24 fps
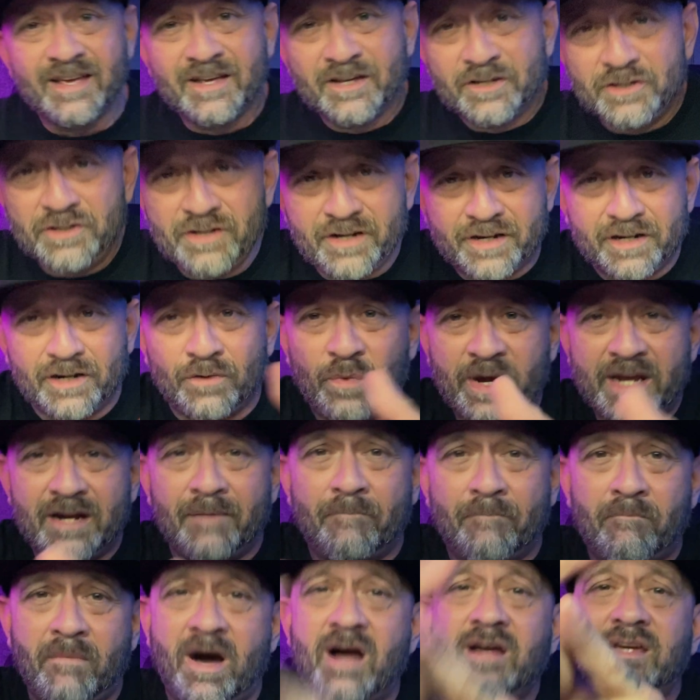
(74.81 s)
You're gonna win a
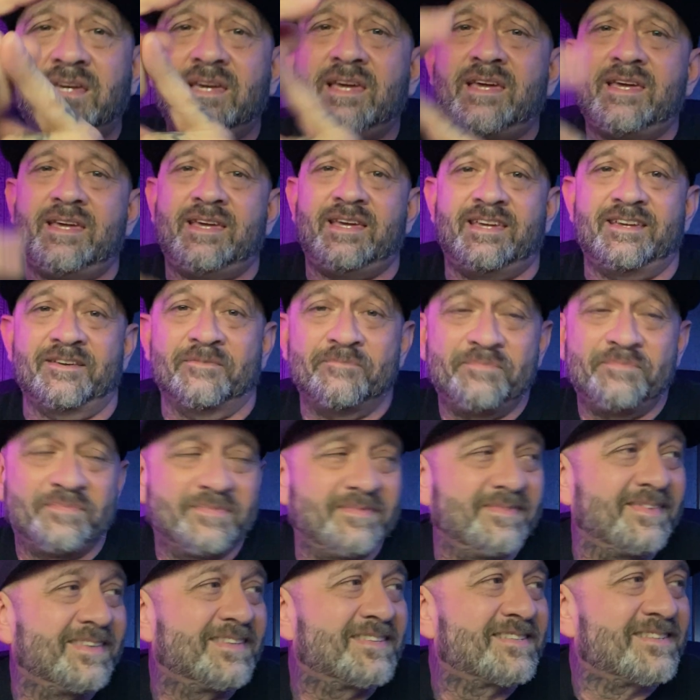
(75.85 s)
monkey.
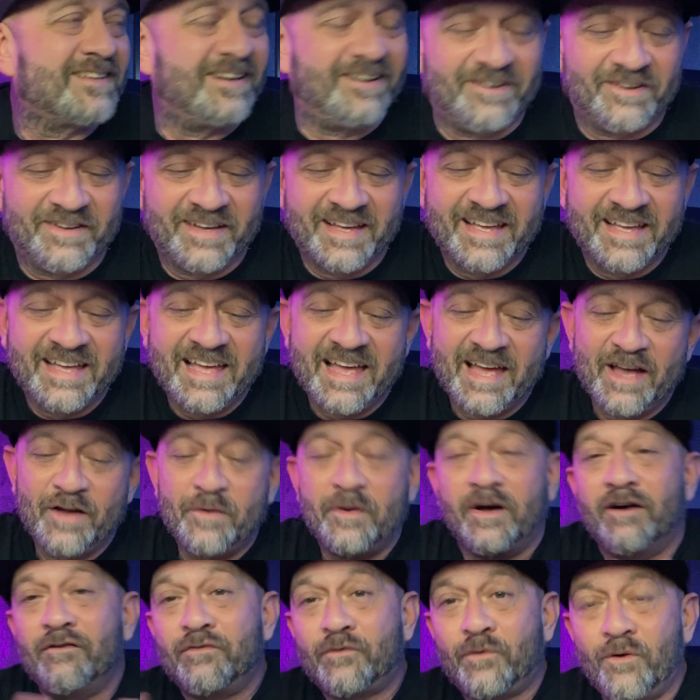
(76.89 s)
So,
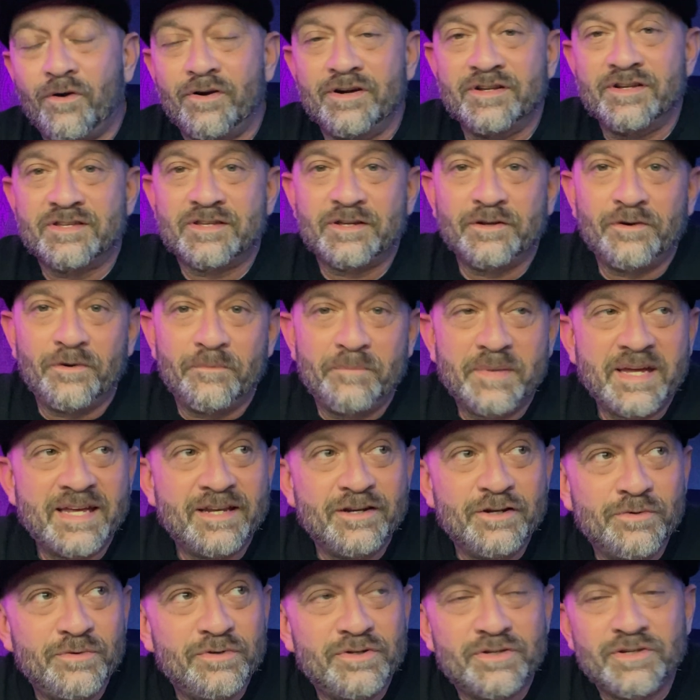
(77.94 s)
of course, you know, being
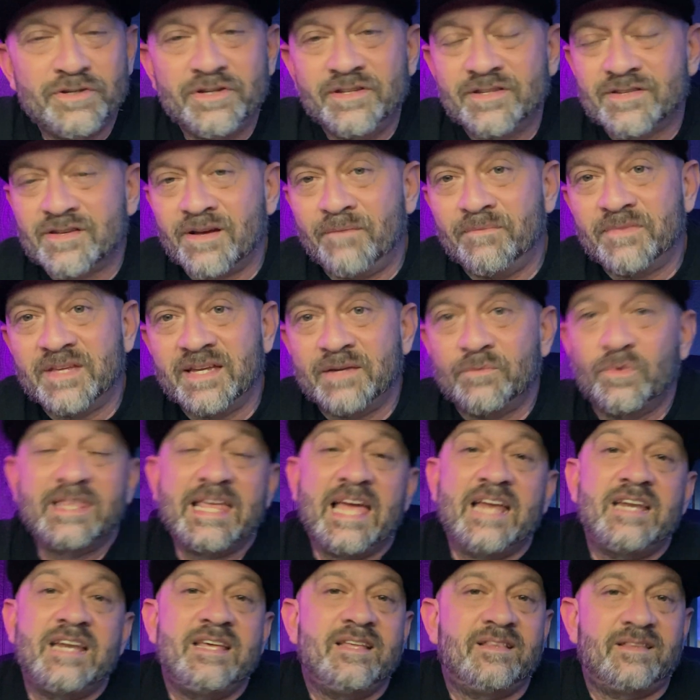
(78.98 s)
new to something, with
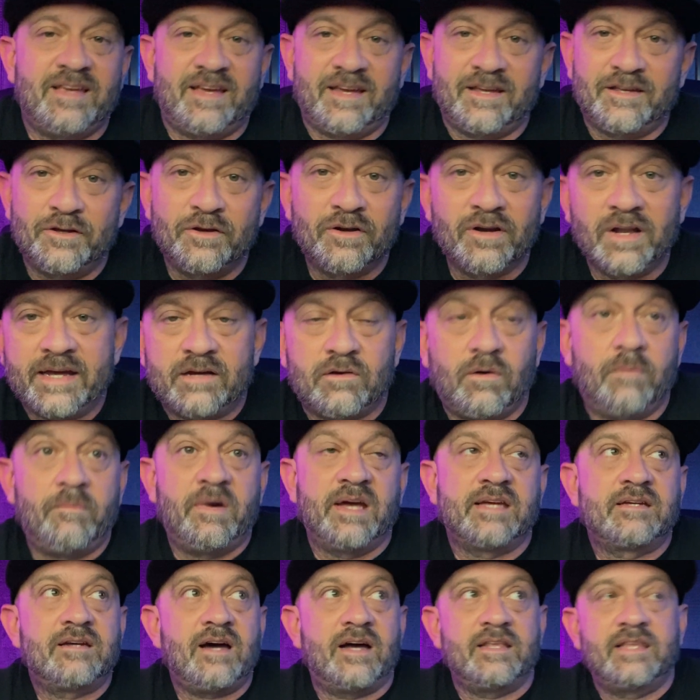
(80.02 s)
anything, you're like, oh my
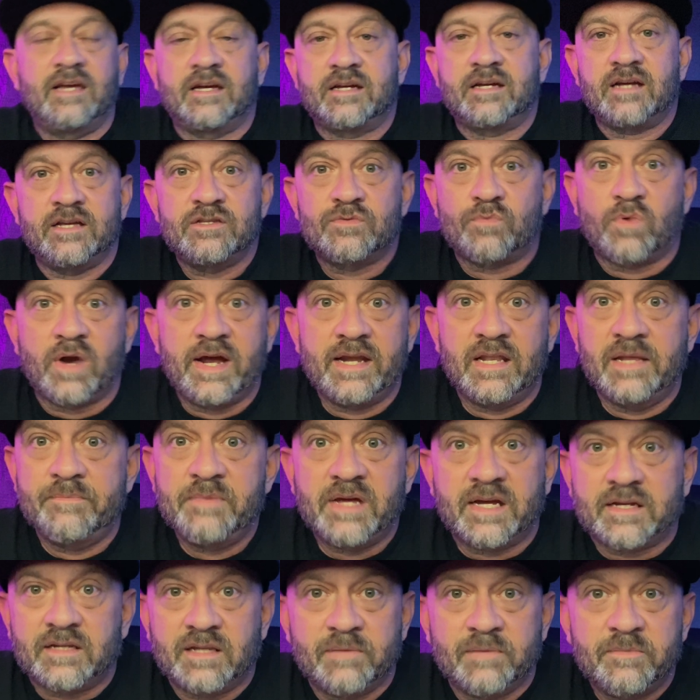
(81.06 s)
God, that guy's right, let
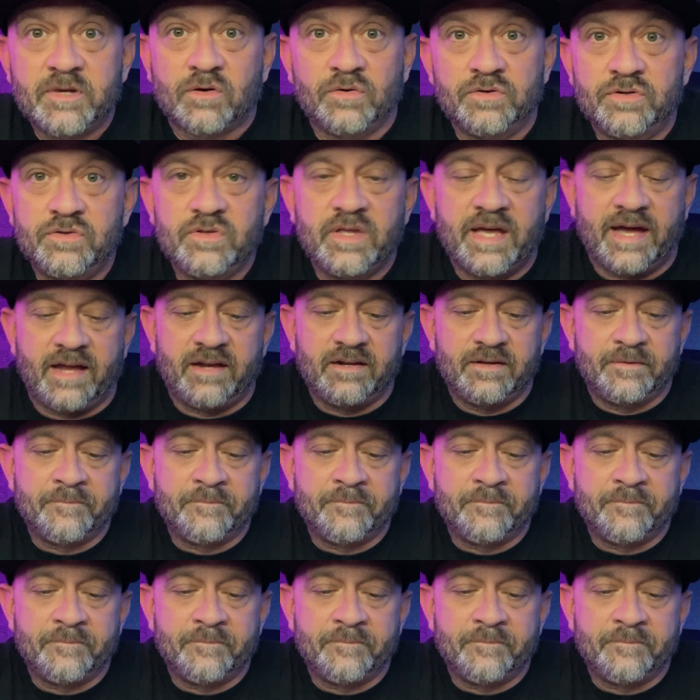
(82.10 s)
me go do that.